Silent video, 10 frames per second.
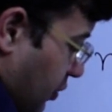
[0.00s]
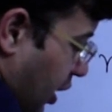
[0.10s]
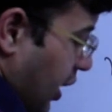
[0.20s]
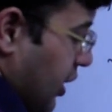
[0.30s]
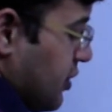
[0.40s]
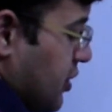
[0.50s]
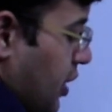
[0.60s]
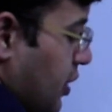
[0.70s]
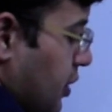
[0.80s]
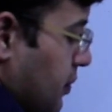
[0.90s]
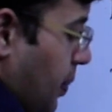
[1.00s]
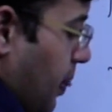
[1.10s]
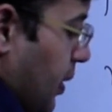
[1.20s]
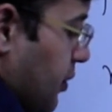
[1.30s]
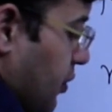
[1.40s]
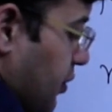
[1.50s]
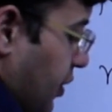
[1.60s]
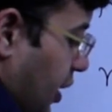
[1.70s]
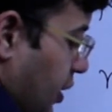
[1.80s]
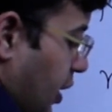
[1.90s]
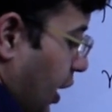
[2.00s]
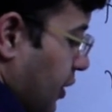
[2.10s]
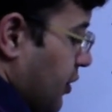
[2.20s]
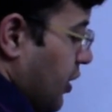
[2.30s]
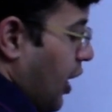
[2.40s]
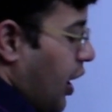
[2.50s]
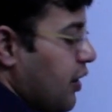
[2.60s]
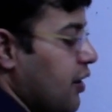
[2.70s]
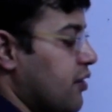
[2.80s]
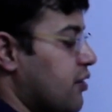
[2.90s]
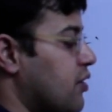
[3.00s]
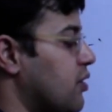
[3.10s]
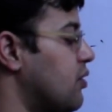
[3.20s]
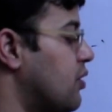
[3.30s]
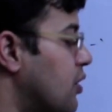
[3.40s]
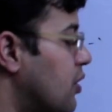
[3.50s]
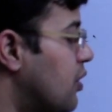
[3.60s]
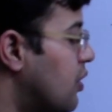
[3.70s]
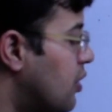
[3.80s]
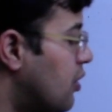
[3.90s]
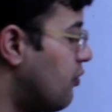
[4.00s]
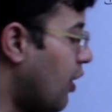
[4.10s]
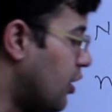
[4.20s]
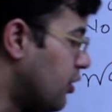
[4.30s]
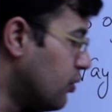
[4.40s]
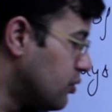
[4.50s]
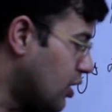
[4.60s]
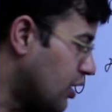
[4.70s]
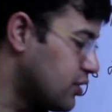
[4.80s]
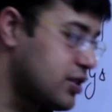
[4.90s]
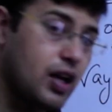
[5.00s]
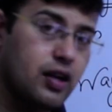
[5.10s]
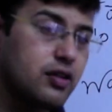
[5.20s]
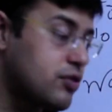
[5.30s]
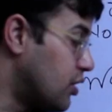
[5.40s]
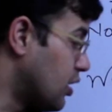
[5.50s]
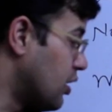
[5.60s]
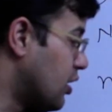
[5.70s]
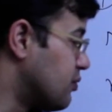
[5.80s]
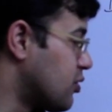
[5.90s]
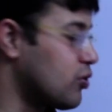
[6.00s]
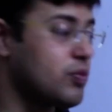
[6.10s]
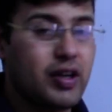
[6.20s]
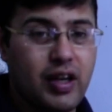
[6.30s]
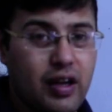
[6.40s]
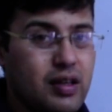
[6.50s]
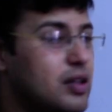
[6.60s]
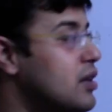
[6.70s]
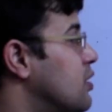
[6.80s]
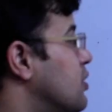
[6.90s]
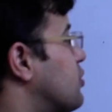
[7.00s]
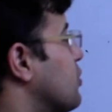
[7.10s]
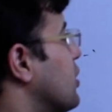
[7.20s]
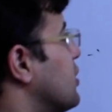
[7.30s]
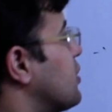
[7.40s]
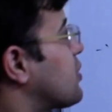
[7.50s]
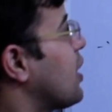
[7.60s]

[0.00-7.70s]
y and z. So z has the highest value, that is 10, so degree comes out to be 10. So in this